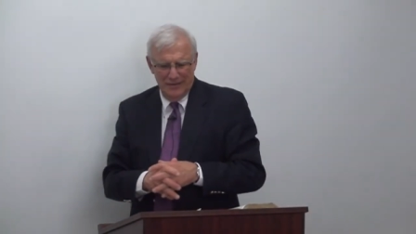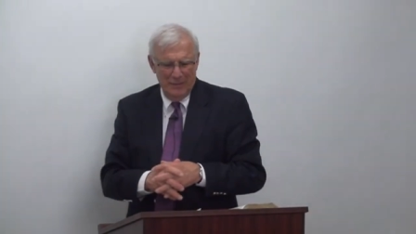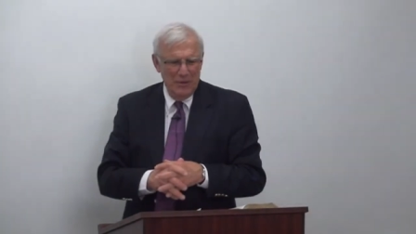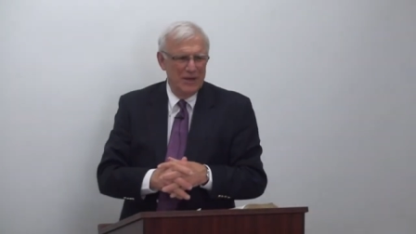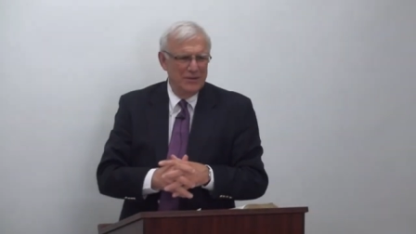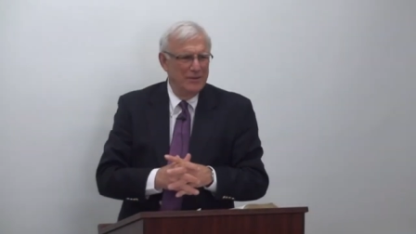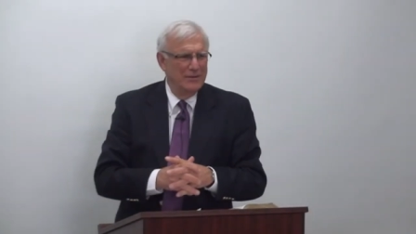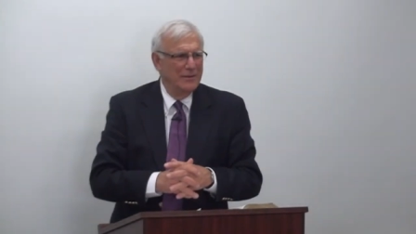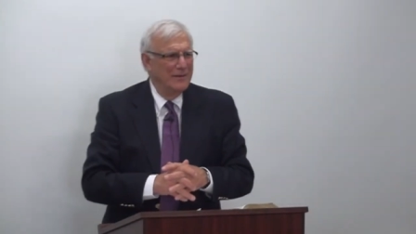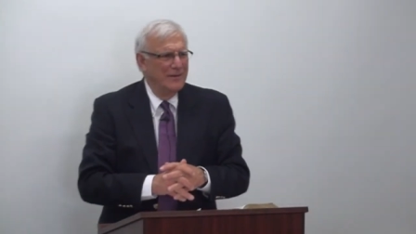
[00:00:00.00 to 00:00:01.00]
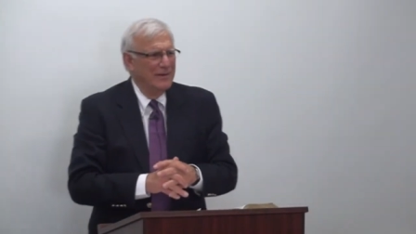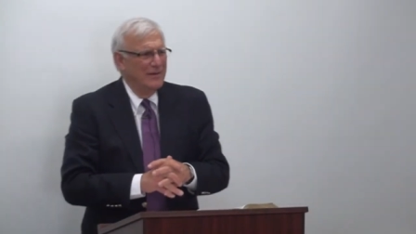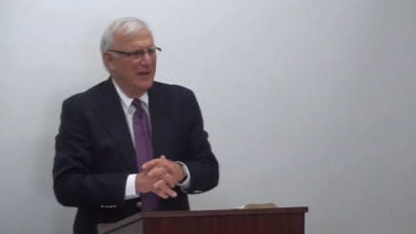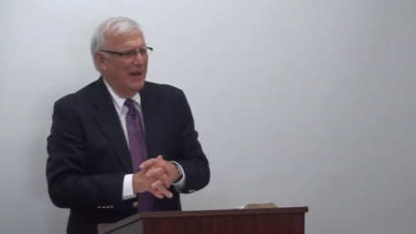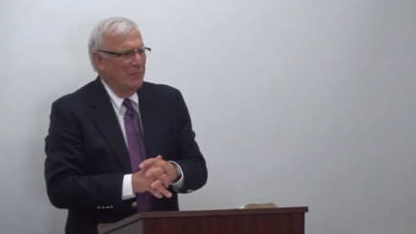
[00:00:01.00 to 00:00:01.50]
I'm not.
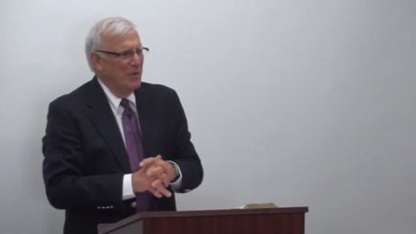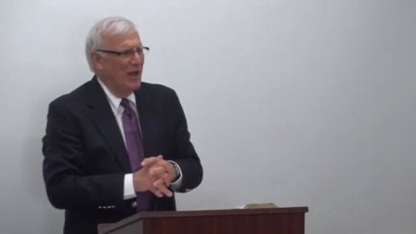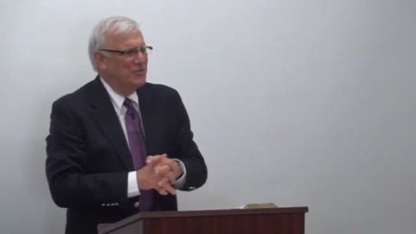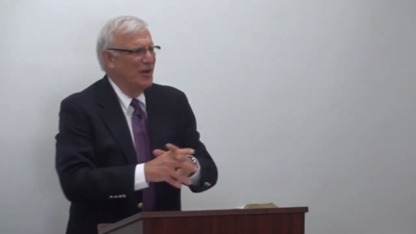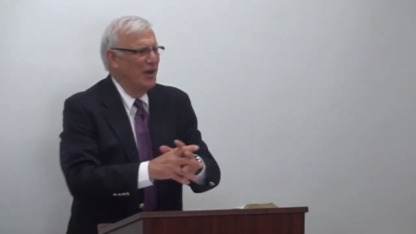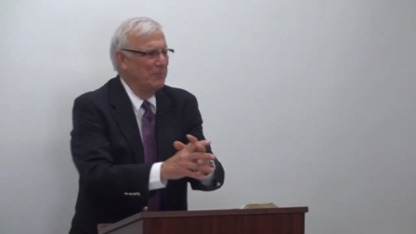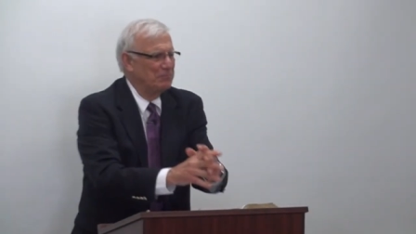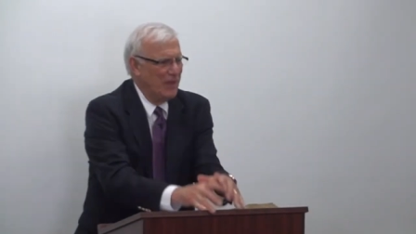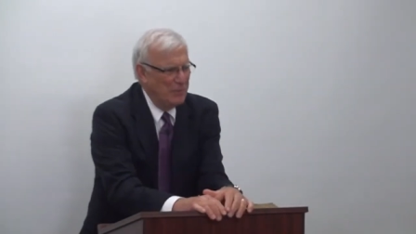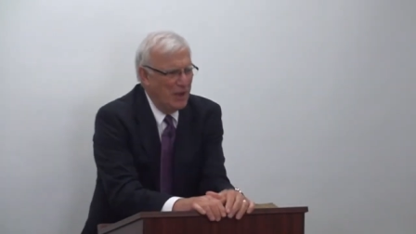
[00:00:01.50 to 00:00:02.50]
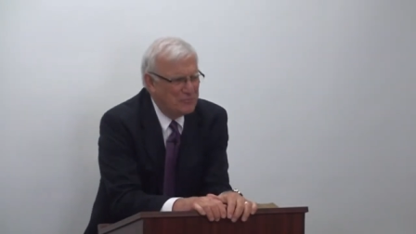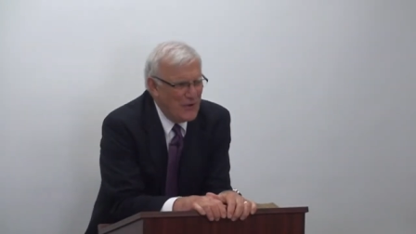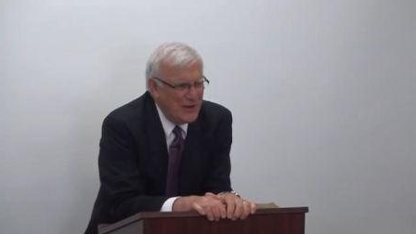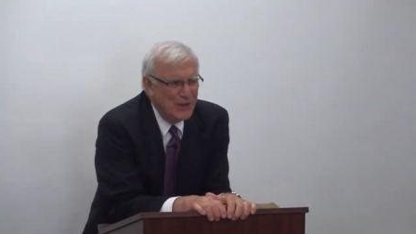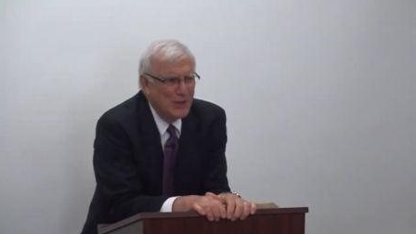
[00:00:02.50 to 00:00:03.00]
I'm not, uh, I'm not
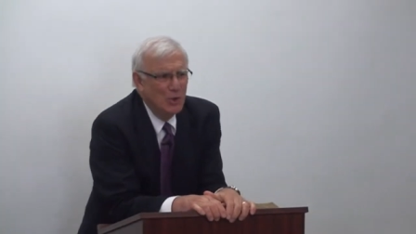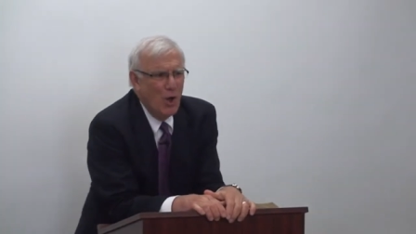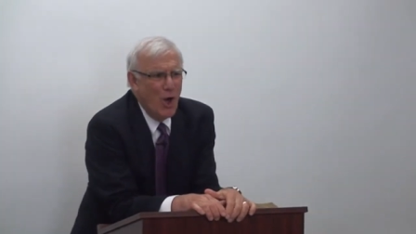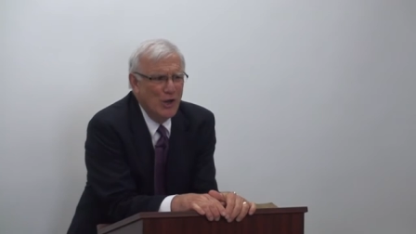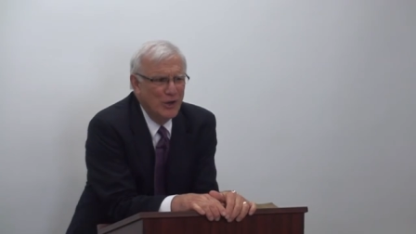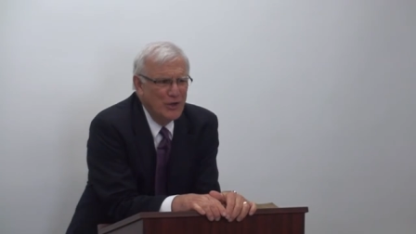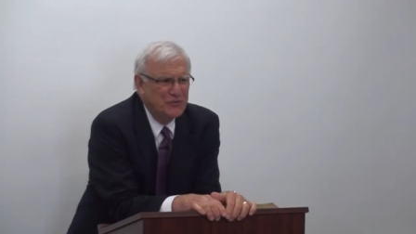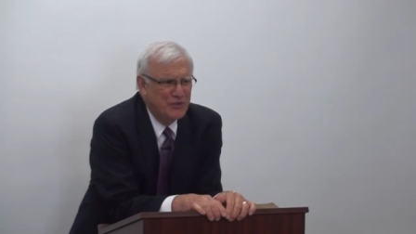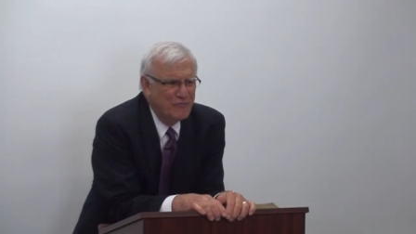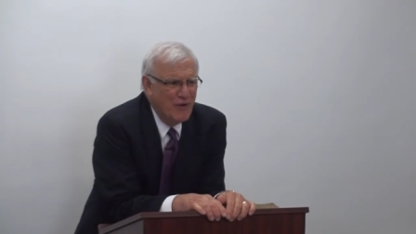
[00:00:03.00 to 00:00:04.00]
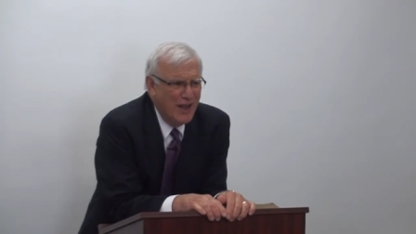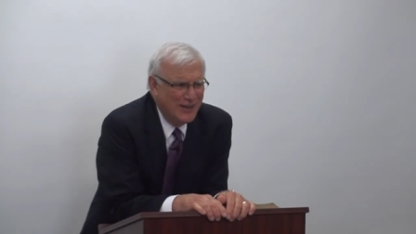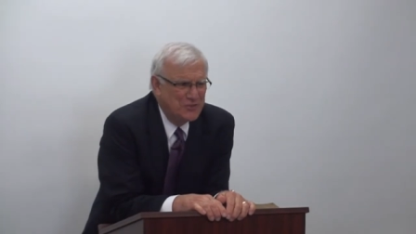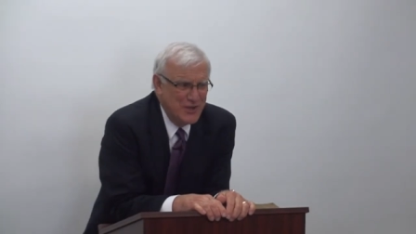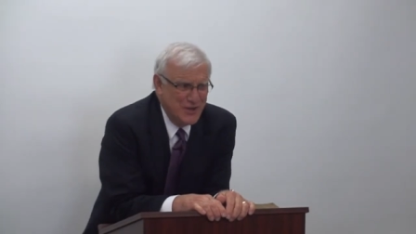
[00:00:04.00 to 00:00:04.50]
finding a long list of
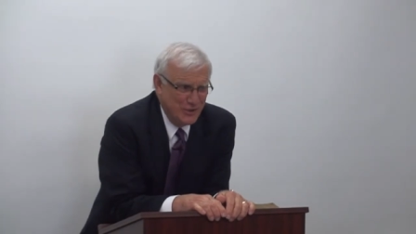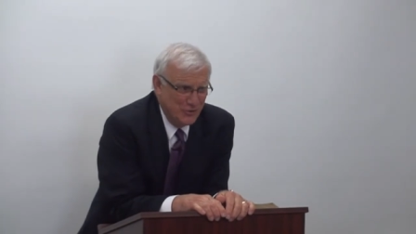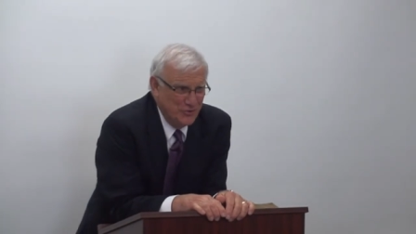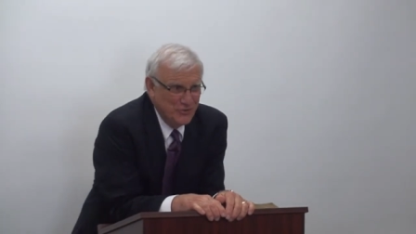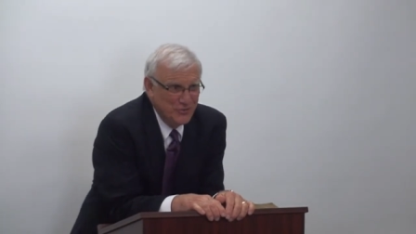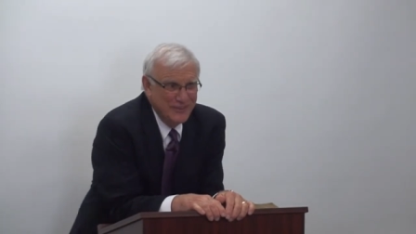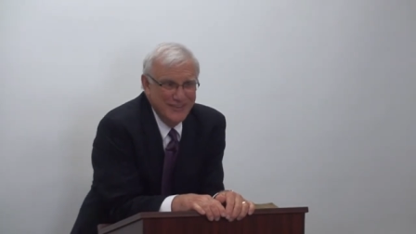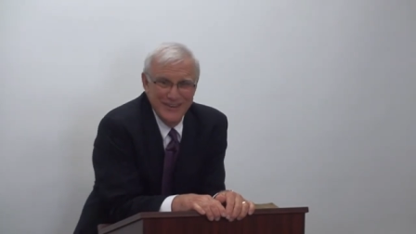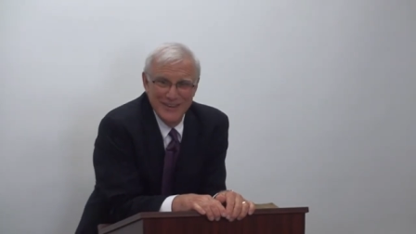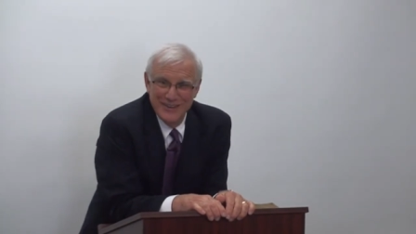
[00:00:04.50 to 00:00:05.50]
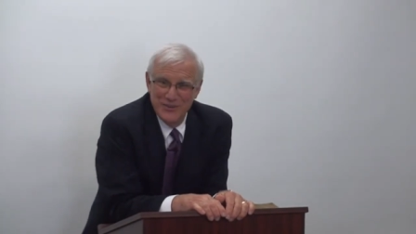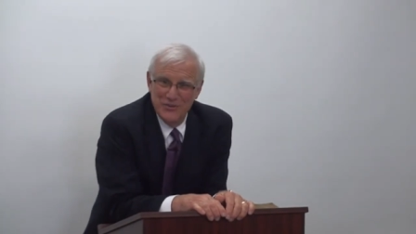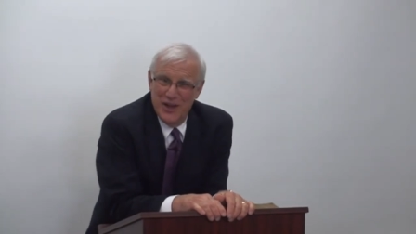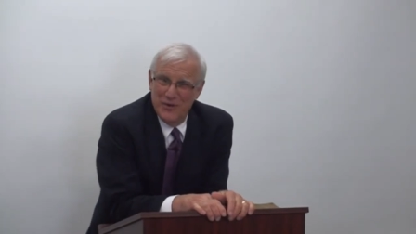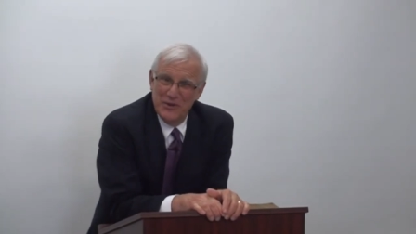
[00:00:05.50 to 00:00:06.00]
volunteers,
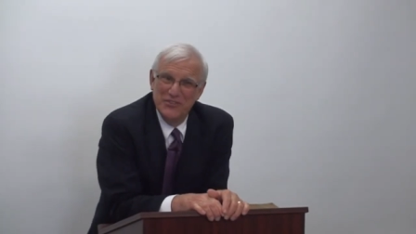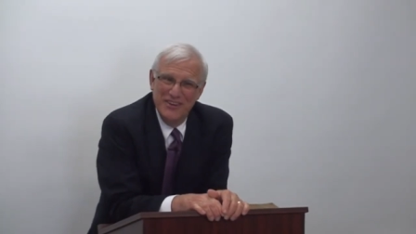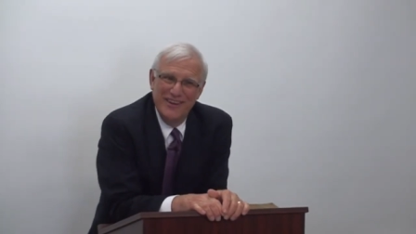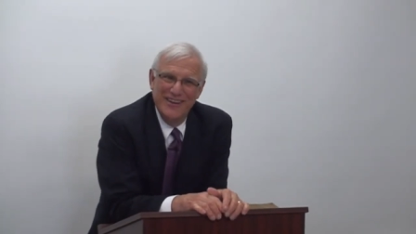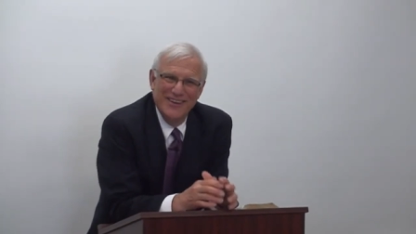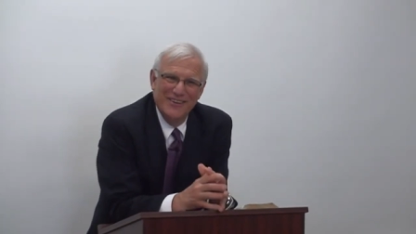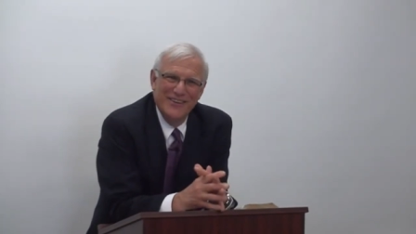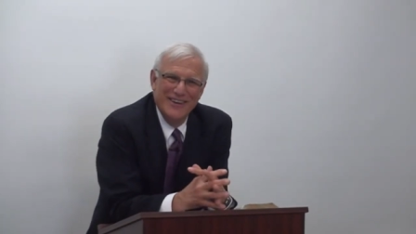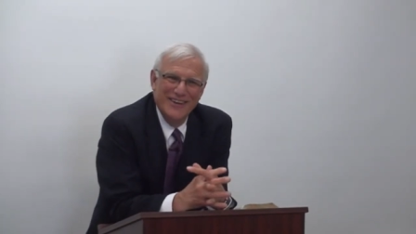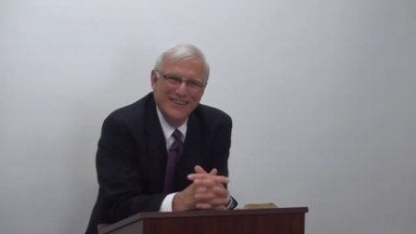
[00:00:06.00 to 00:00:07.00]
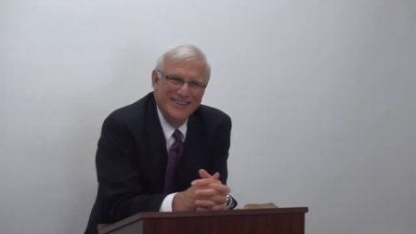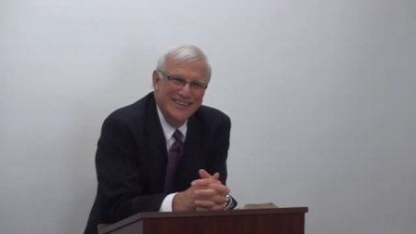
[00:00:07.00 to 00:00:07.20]
shall we say, okay?